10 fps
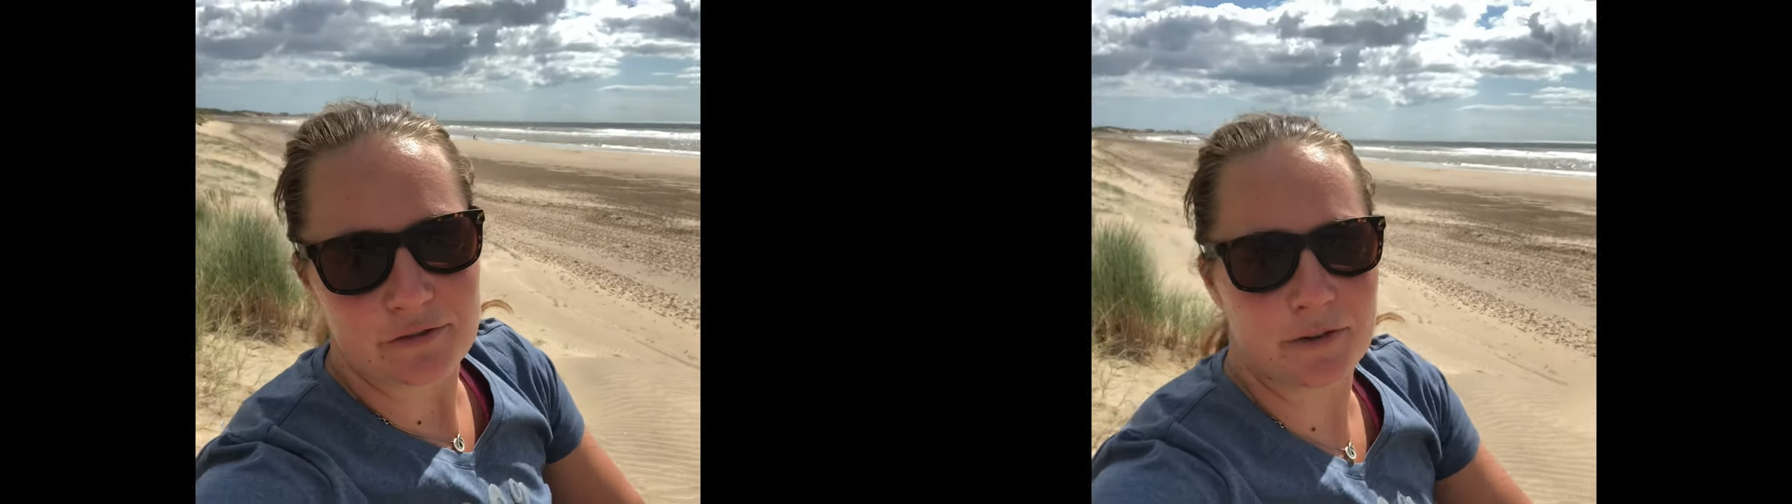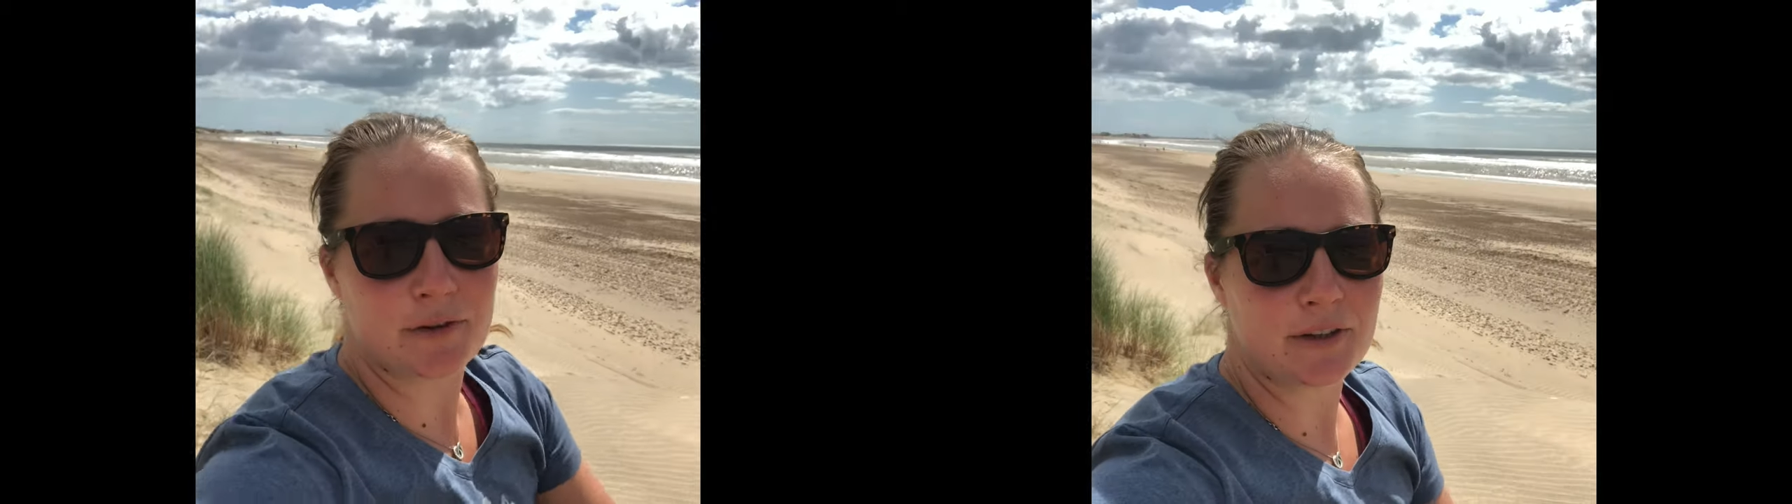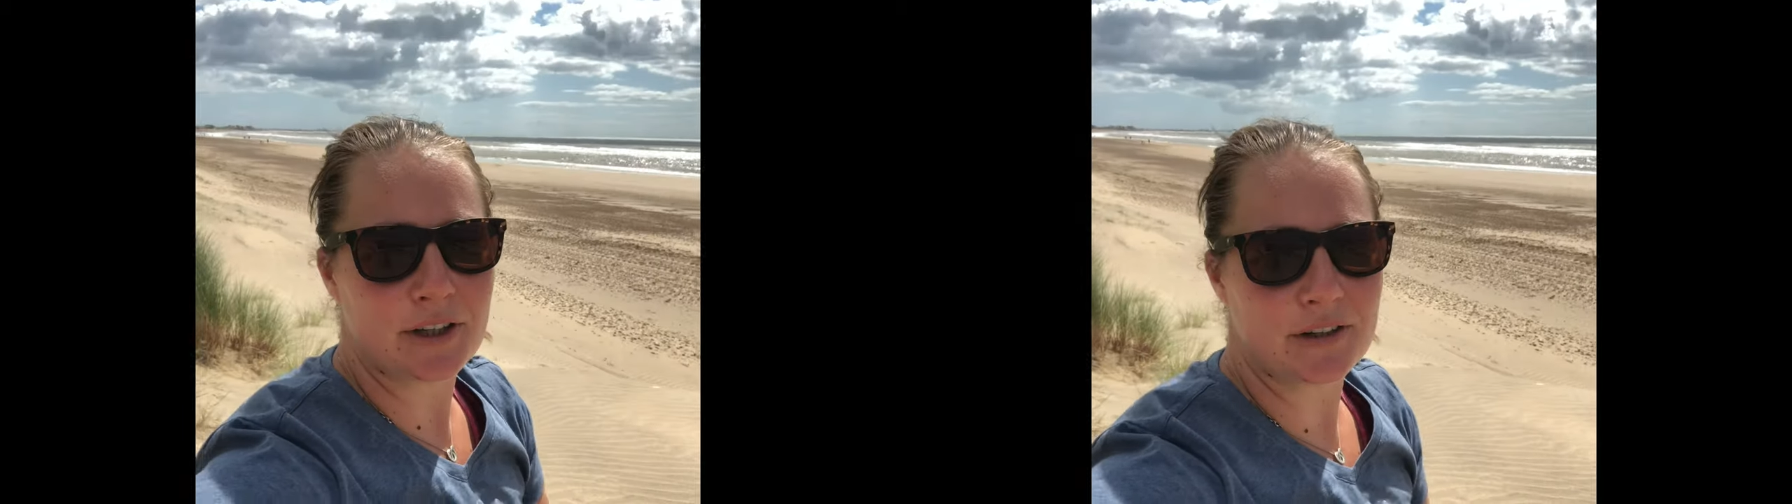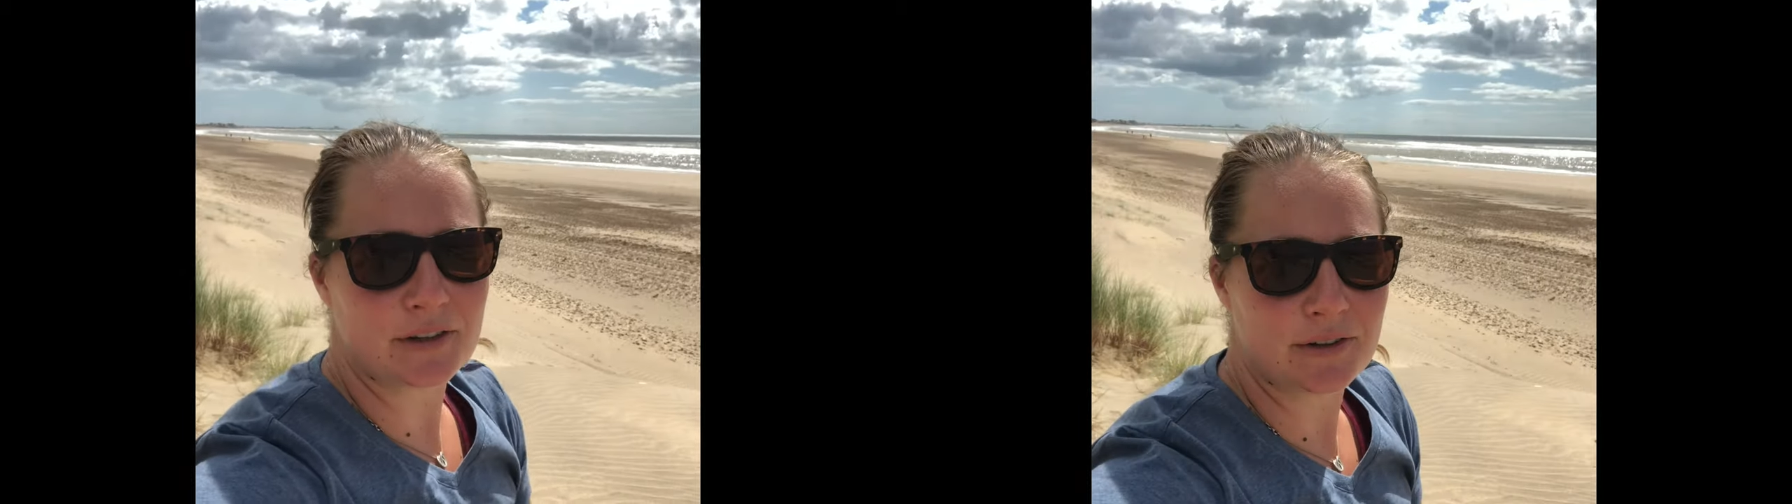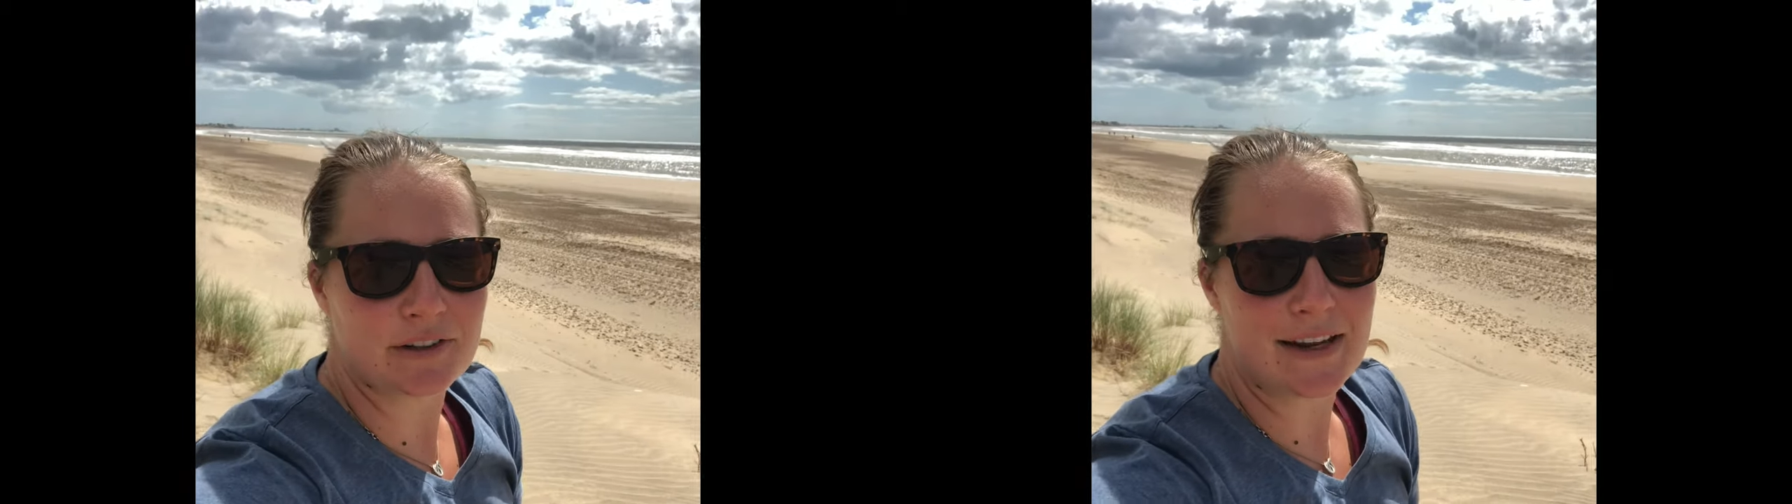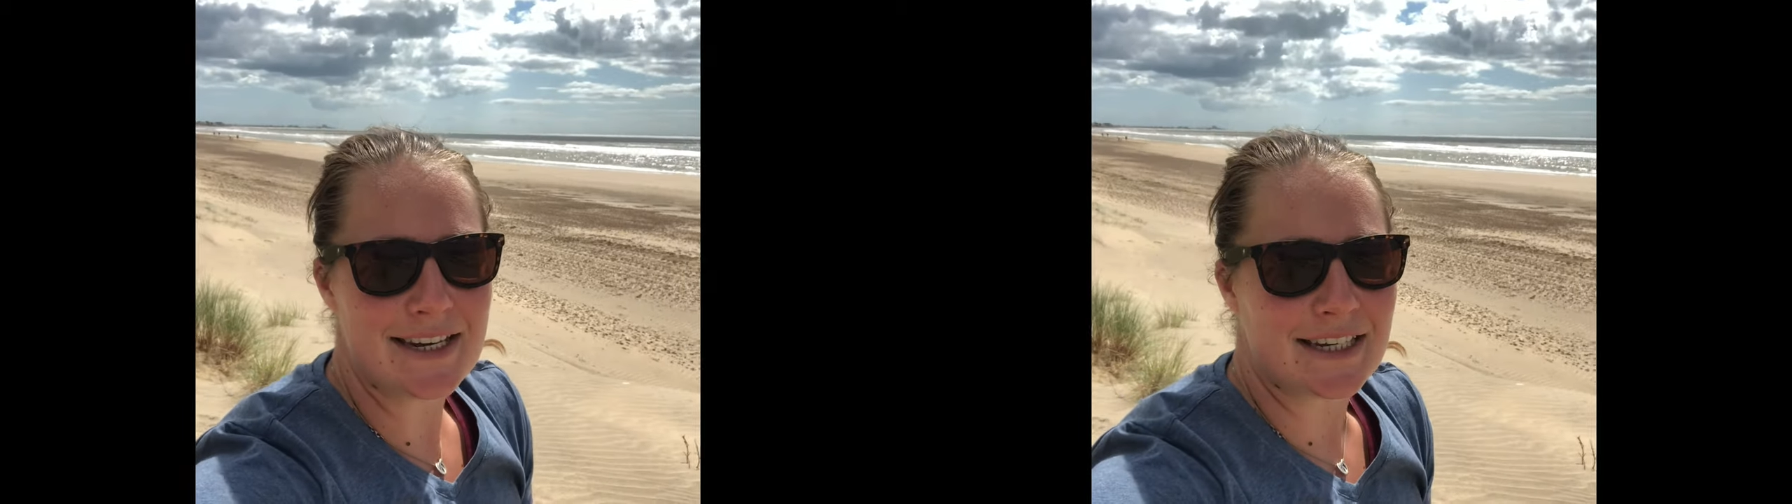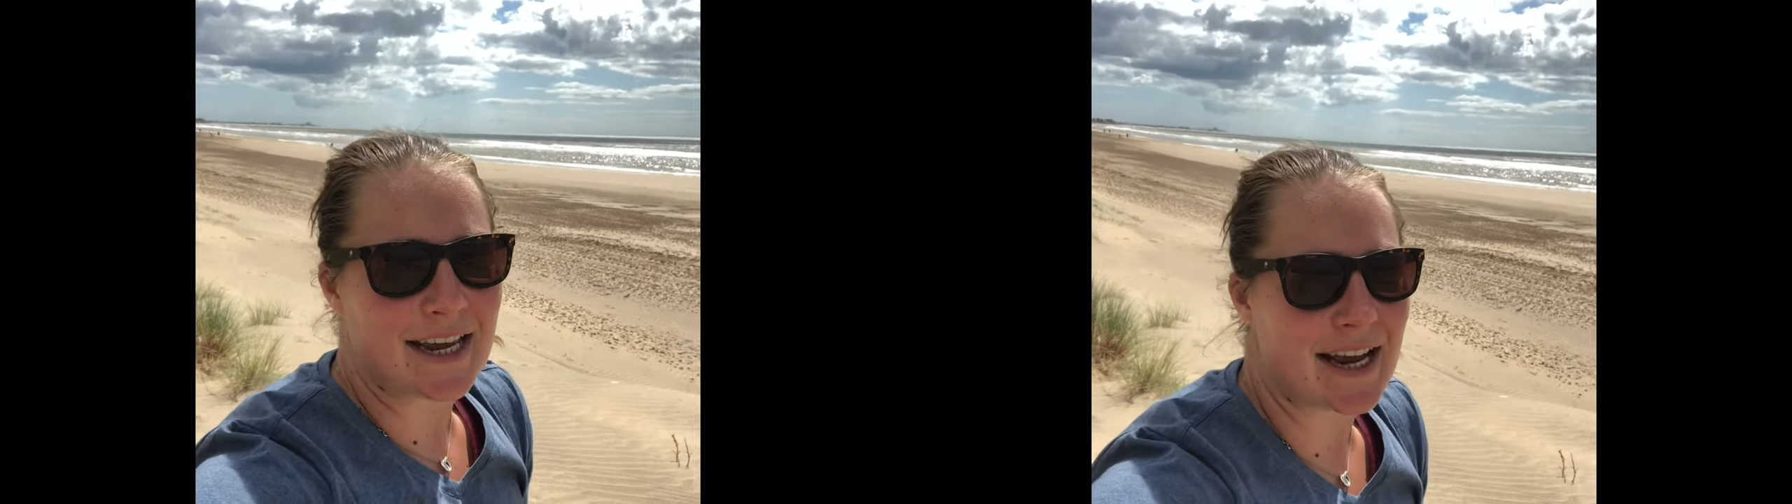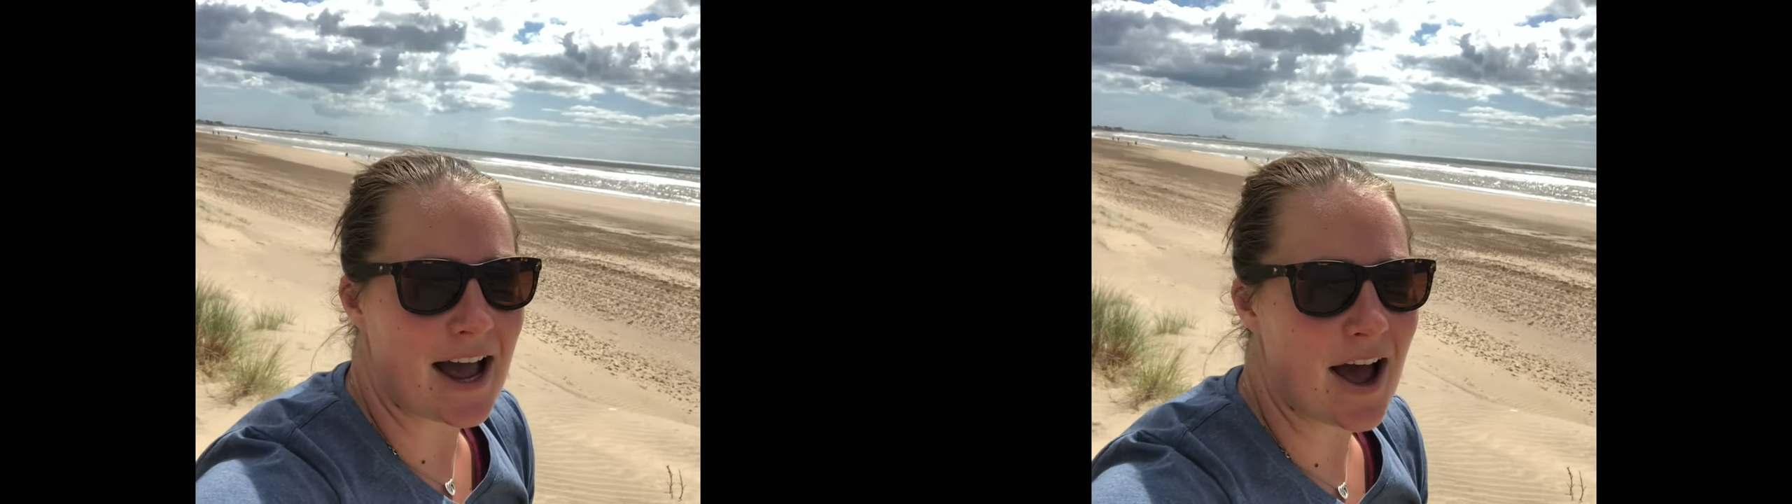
for unicorn eventing.